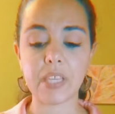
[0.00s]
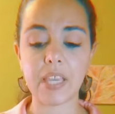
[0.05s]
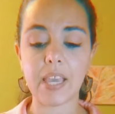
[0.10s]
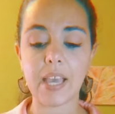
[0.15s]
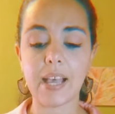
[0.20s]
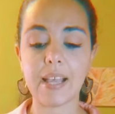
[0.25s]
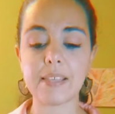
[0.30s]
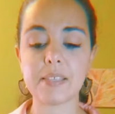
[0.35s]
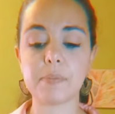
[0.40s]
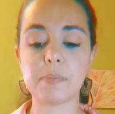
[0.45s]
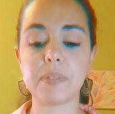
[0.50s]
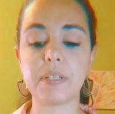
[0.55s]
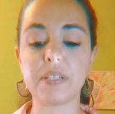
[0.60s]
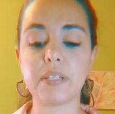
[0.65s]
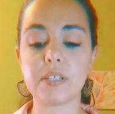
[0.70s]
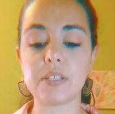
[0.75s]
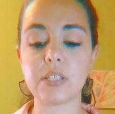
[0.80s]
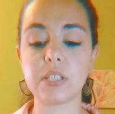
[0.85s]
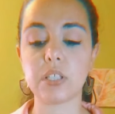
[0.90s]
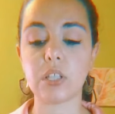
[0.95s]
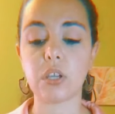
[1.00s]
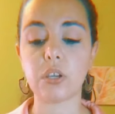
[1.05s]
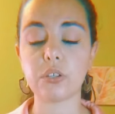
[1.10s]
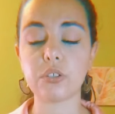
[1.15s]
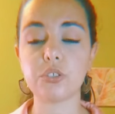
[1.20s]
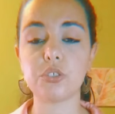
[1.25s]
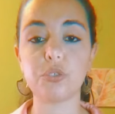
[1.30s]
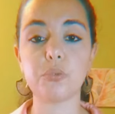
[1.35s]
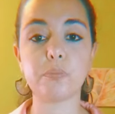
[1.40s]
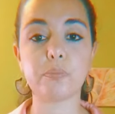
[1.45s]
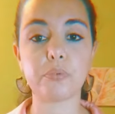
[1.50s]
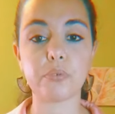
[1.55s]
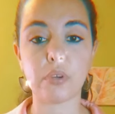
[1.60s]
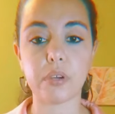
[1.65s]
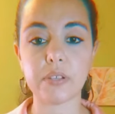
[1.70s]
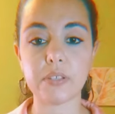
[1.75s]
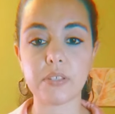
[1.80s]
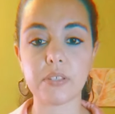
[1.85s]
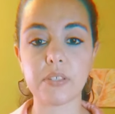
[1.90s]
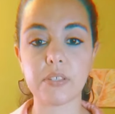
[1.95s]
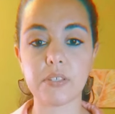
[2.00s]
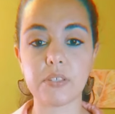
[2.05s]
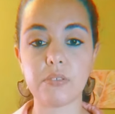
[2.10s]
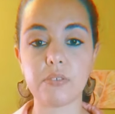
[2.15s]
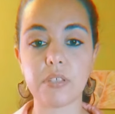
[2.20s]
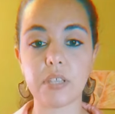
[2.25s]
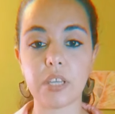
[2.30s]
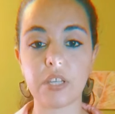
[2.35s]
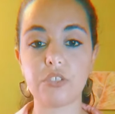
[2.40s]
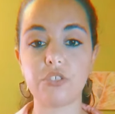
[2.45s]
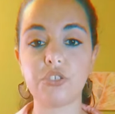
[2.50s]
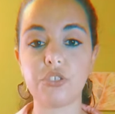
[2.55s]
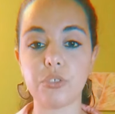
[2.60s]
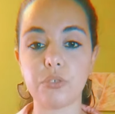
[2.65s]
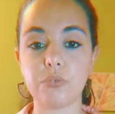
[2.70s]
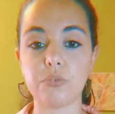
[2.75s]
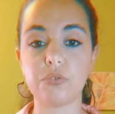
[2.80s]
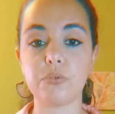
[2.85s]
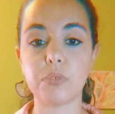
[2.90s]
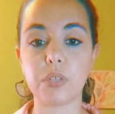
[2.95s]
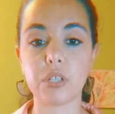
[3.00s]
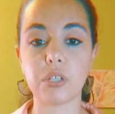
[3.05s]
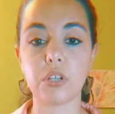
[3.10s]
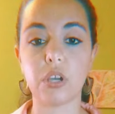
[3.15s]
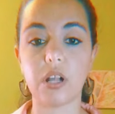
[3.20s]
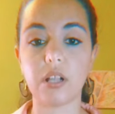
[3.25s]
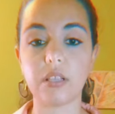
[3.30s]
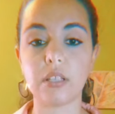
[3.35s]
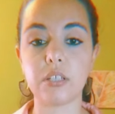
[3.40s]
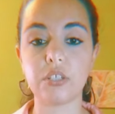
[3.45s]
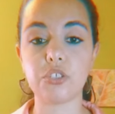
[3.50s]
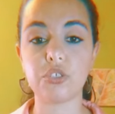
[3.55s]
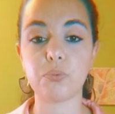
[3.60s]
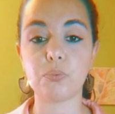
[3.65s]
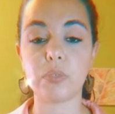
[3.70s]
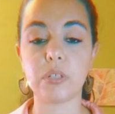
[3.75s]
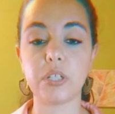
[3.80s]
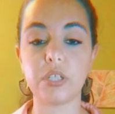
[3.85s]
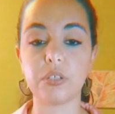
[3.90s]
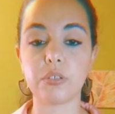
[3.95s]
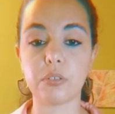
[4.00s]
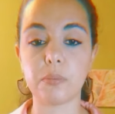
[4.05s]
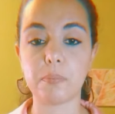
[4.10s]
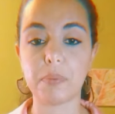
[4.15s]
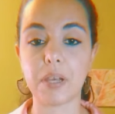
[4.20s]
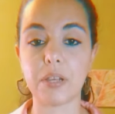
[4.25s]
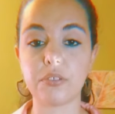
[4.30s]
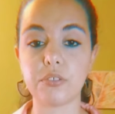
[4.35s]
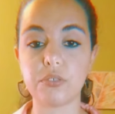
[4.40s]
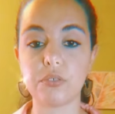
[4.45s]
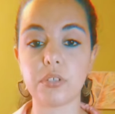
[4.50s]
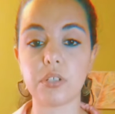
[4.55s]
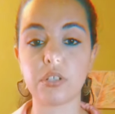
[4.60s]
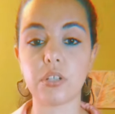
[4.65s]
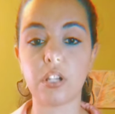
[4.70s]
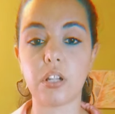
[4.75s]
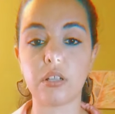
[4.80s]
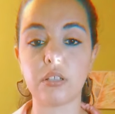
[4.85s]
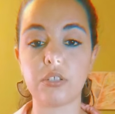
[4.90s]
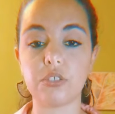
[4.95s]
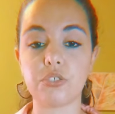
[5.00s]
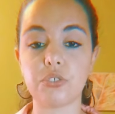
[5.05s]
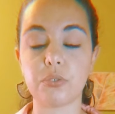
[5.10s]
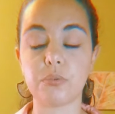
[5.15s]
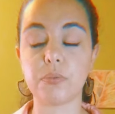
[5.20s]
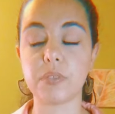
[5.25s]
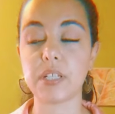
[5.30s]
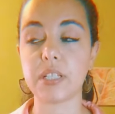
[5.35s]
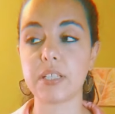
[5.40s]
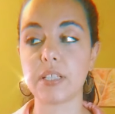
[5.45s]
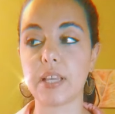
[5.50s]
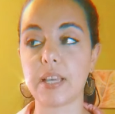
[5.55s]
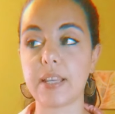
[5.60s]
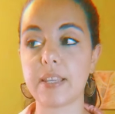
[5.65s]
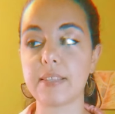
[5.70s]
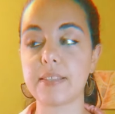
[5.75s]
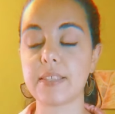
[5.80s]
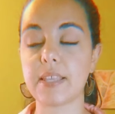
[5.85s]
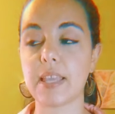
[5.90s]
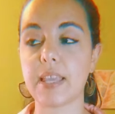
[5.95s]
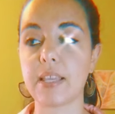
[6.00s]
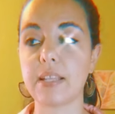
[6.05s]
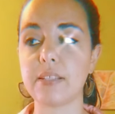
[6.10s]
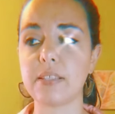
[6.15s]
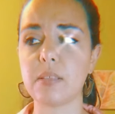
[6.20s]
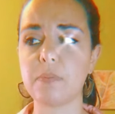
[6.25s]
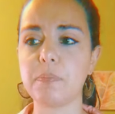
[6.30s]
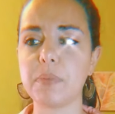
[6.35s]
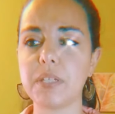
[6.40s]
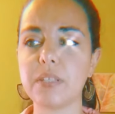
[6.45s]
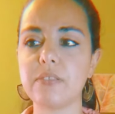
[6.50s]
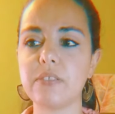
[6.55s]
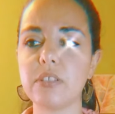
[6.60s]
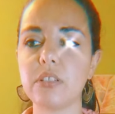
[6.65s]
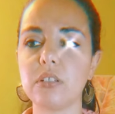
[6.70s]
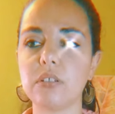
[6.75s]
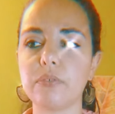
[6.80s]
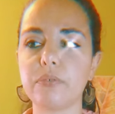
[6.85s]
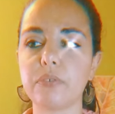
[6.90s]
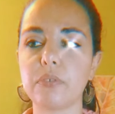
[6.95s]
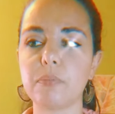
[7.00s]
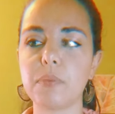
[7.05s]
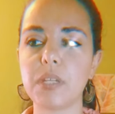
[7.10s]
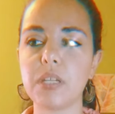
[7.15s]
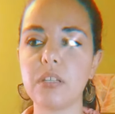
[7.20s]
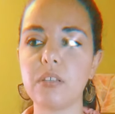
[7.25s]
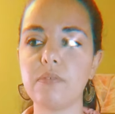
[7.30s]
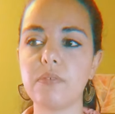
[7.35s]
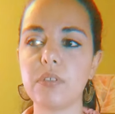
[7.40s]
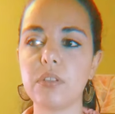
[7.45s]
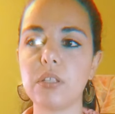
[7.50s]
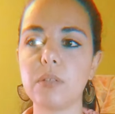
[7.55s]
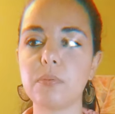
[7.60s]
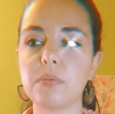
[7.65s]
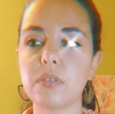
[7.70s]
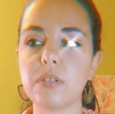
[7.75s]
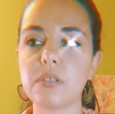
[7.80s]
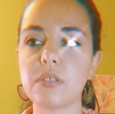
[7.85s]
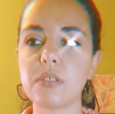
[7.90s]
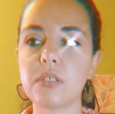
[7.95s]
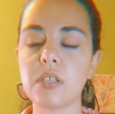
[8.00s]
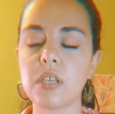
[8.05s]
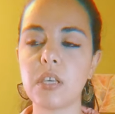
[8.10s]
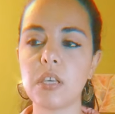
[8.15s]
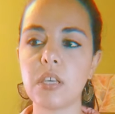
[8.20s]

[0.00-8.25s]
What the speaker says: it has been this long due process to get you to acknowledge what you're about to acknowledge or realize. And it's a big deal. For many of you Libras,